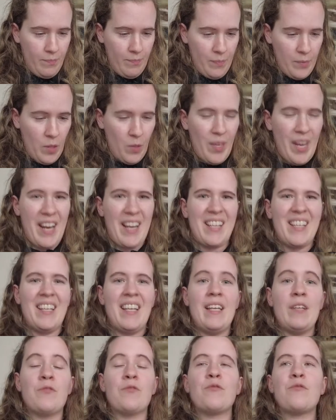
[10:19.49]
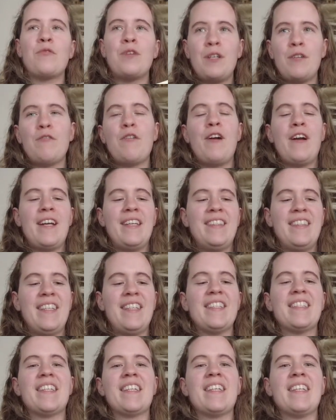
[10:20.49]
so that I can rewrite
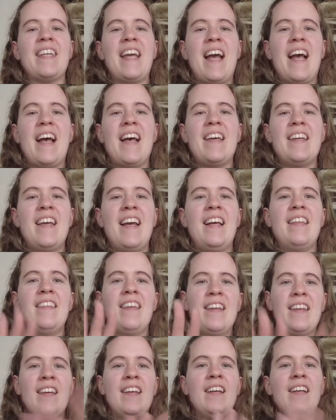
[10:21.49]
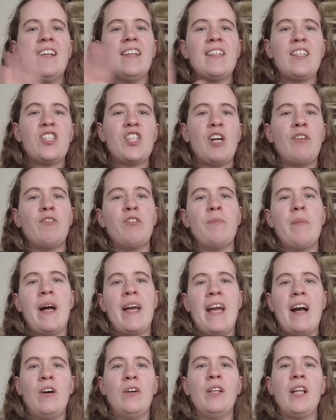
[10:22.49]
these again and then shuffle
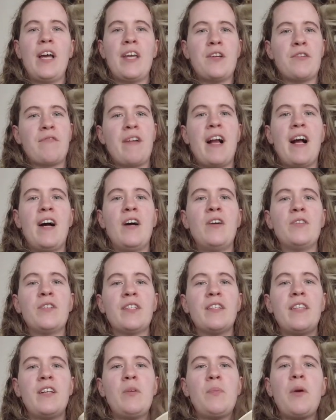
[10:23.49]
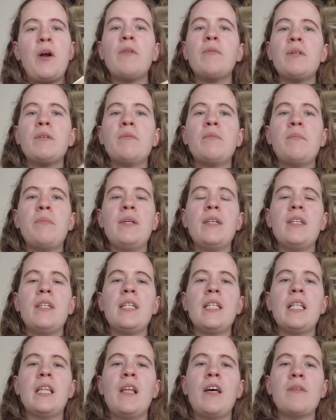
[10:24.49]
my outline around. That'll probably
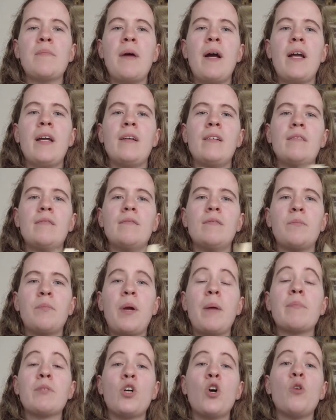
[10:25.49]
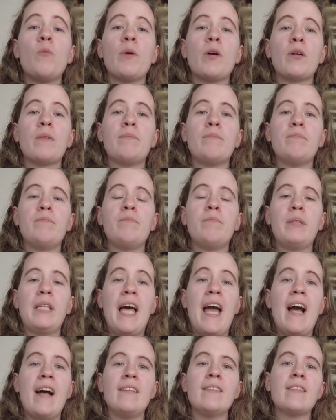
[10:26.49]
be a lot of my Preptober
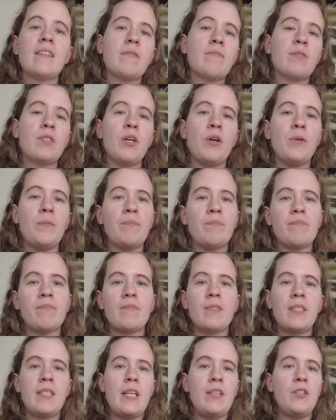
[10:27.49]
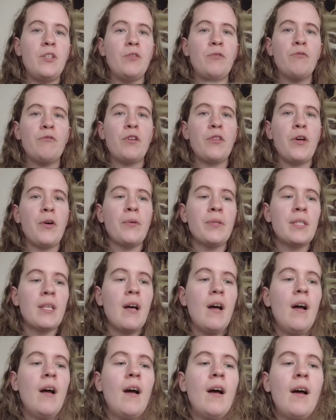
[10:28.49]
plans, so stay tuned for those.
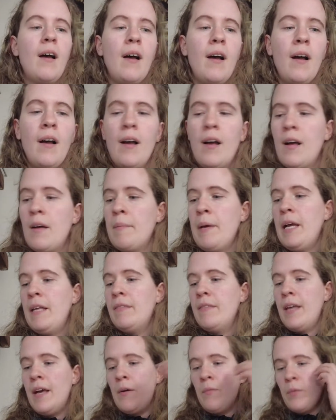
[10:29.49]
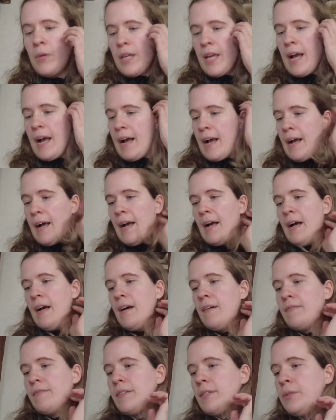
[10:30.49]
And then we
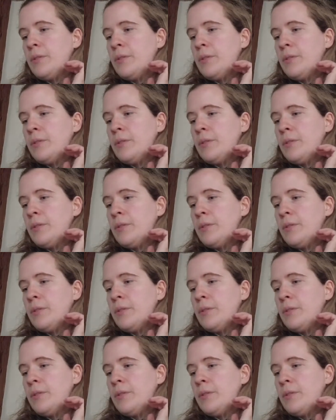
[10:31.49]
have